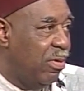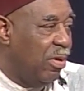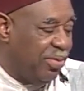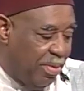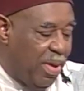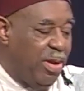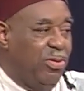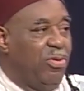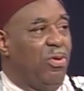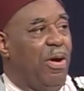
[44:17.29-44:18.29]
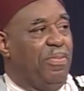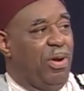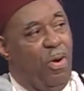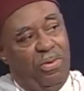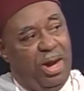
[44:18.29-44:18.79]
or somebody you grew up in the
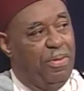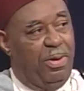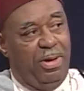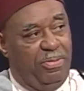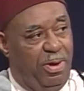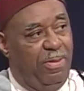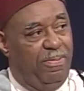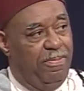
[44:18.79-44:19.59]
old neighborhood with.